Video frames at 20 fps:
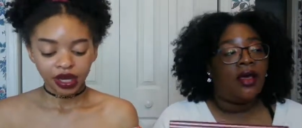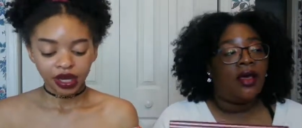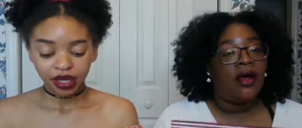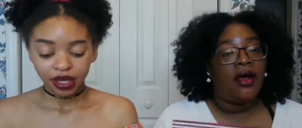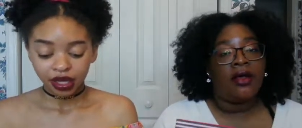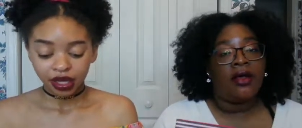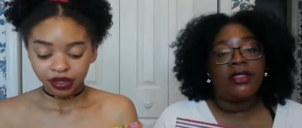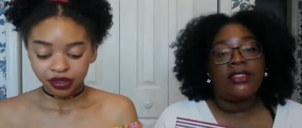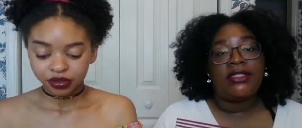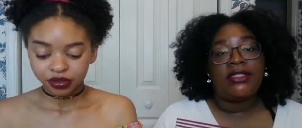
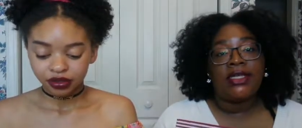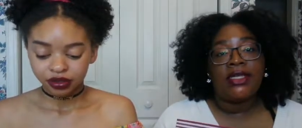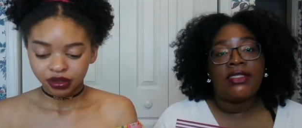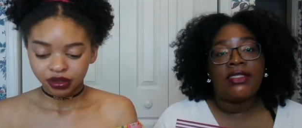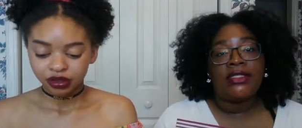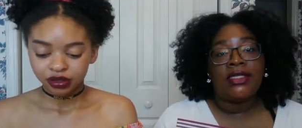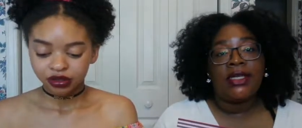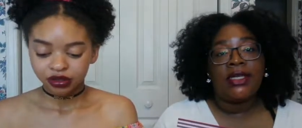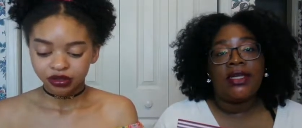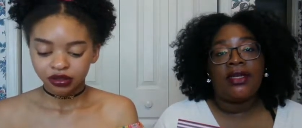Speaker 1: All
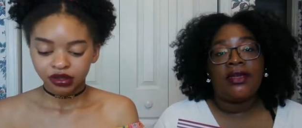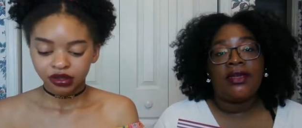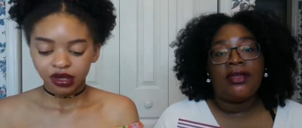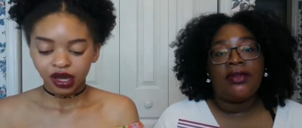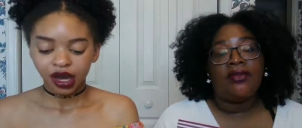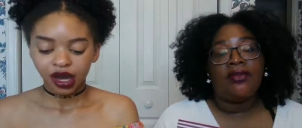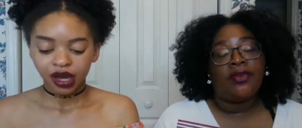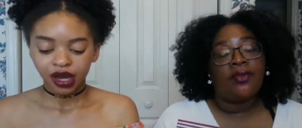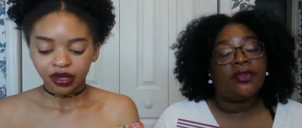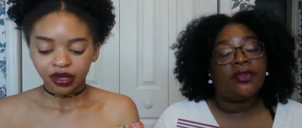season,
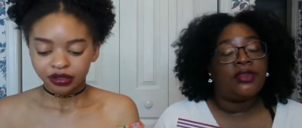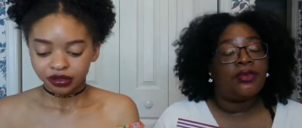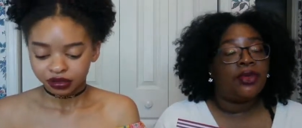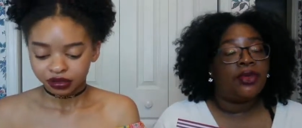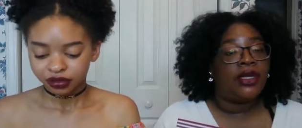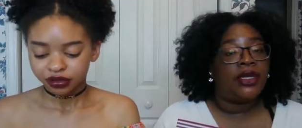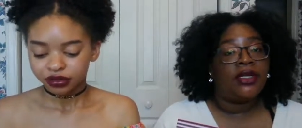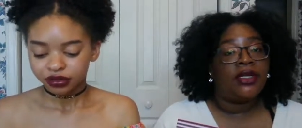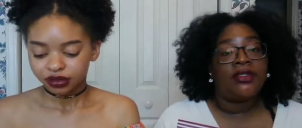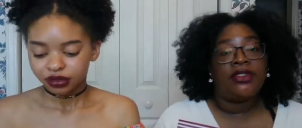from
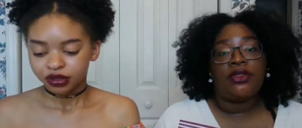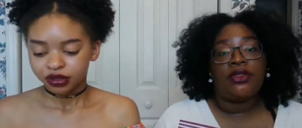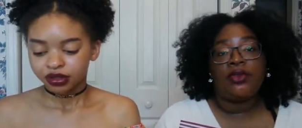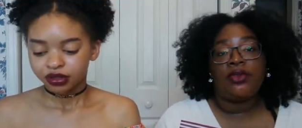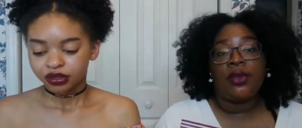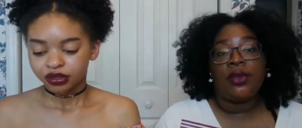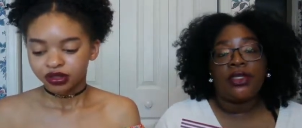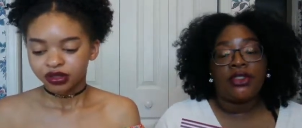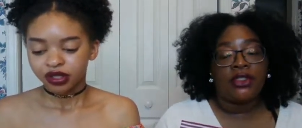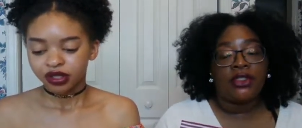spring to
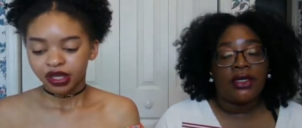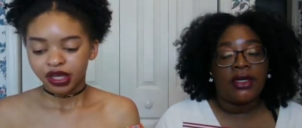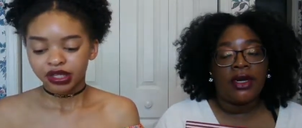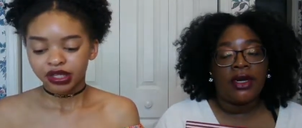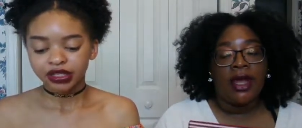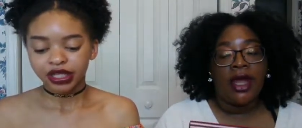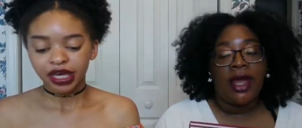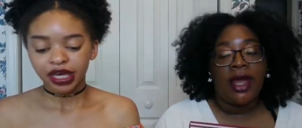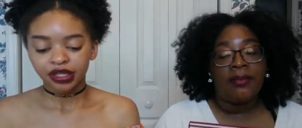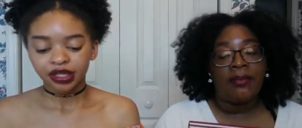winter.
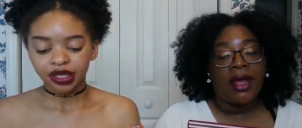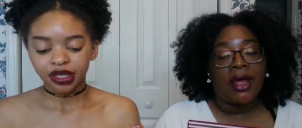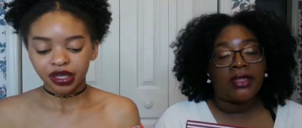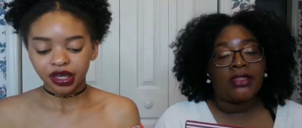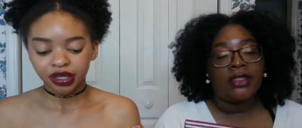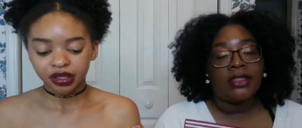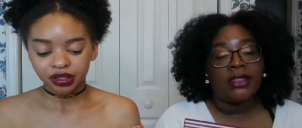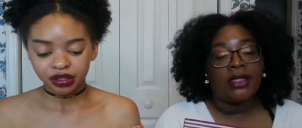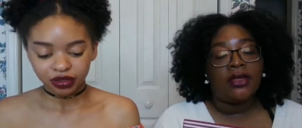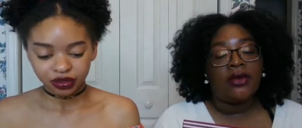
Speaker 2: Exactly. I'm about
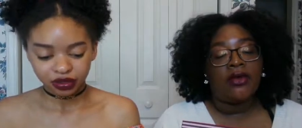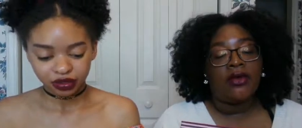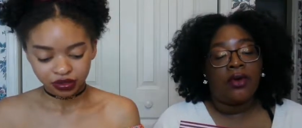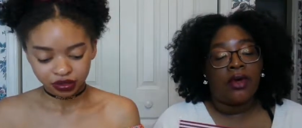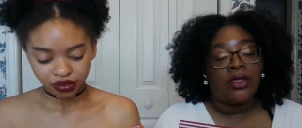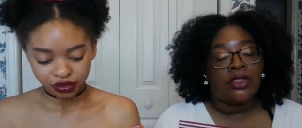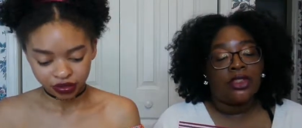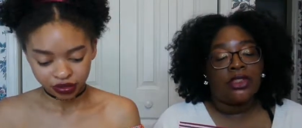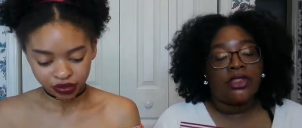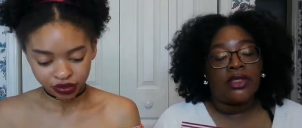to look
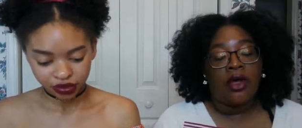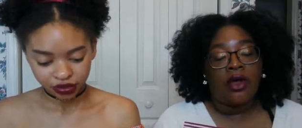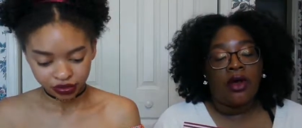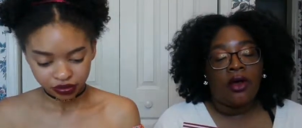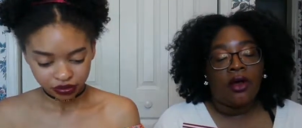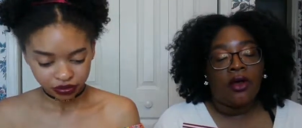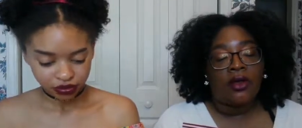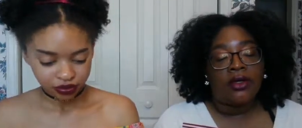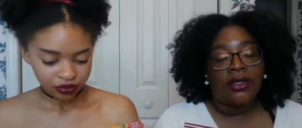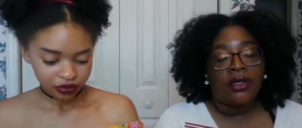gorgeous
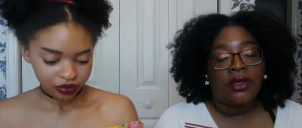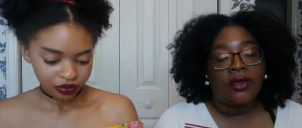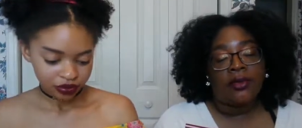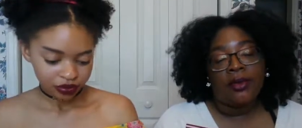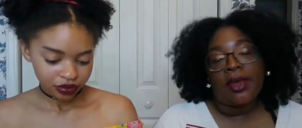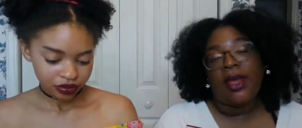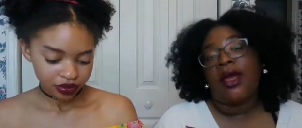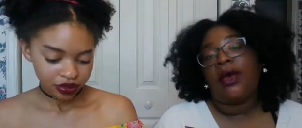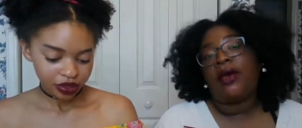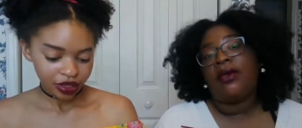all year
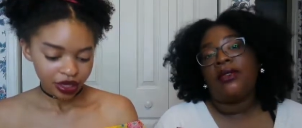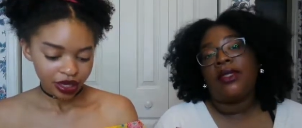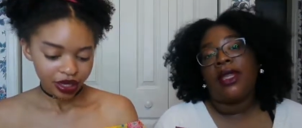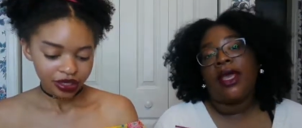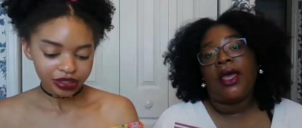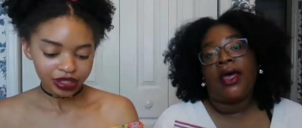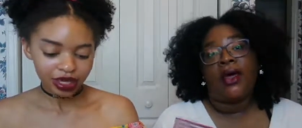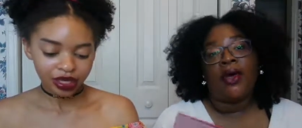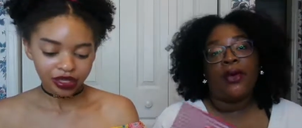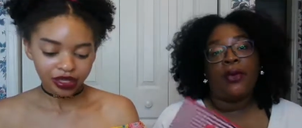round now.
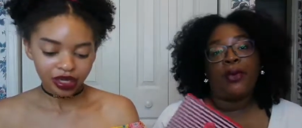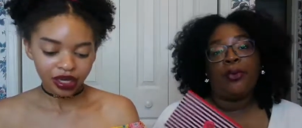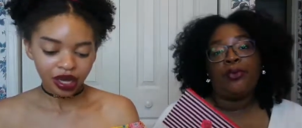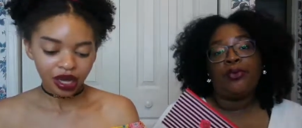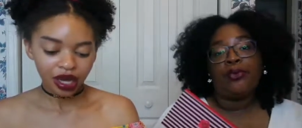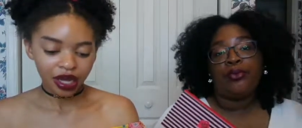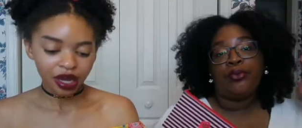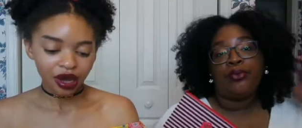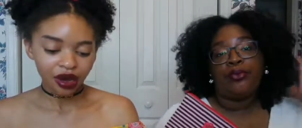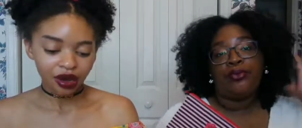Exactly.
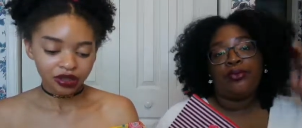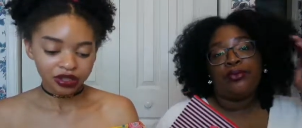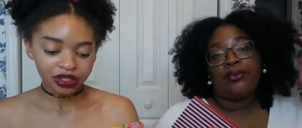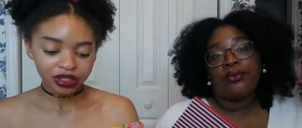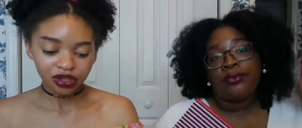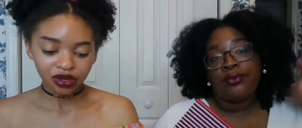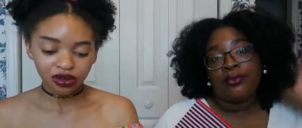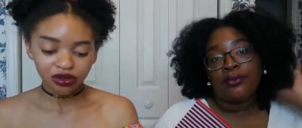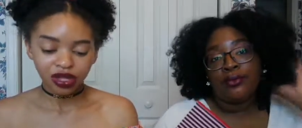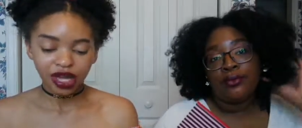I
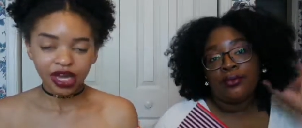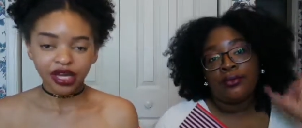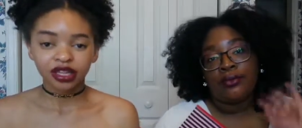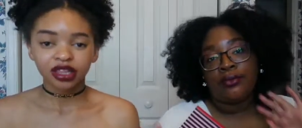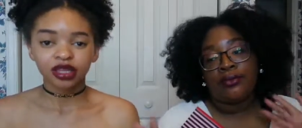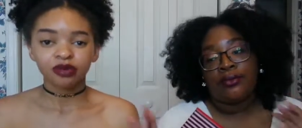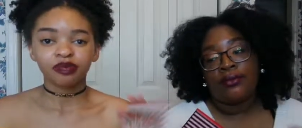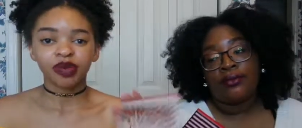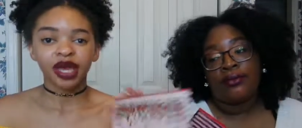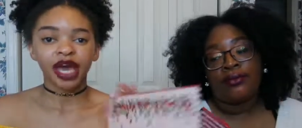also
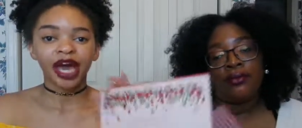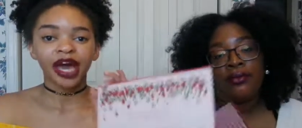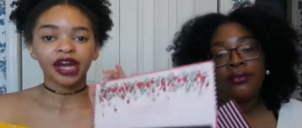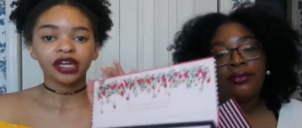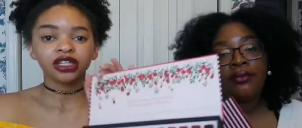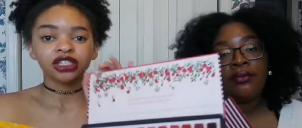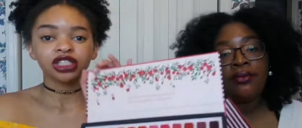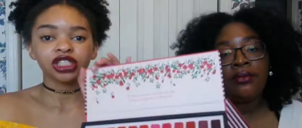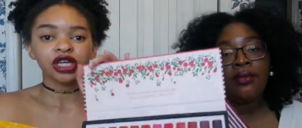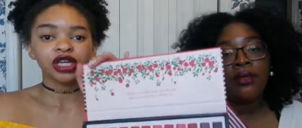like the
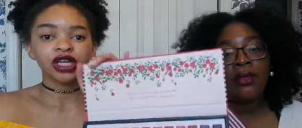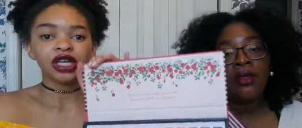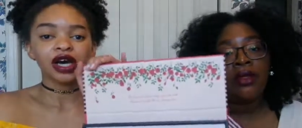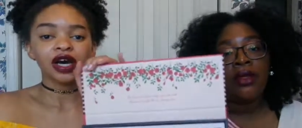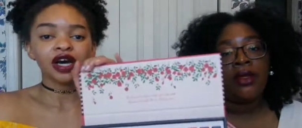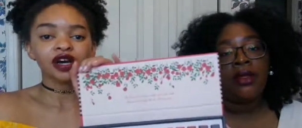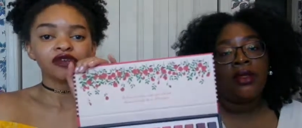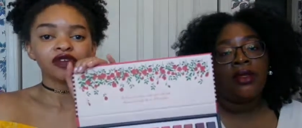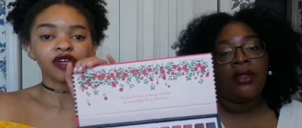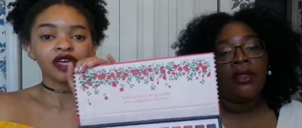packaging
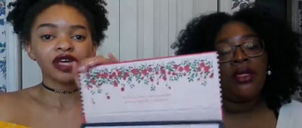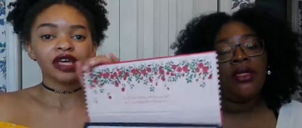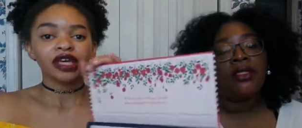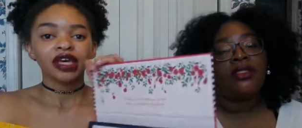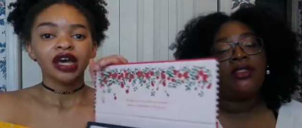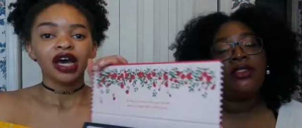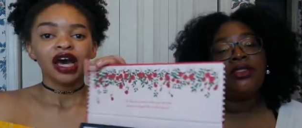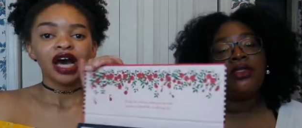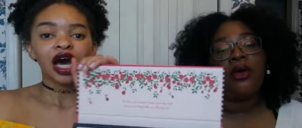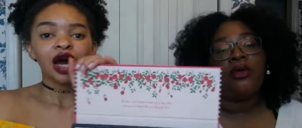of it.
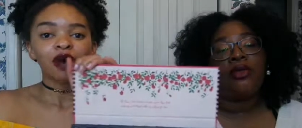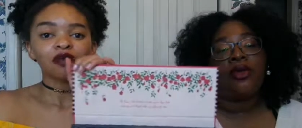
Speaker 1: It's so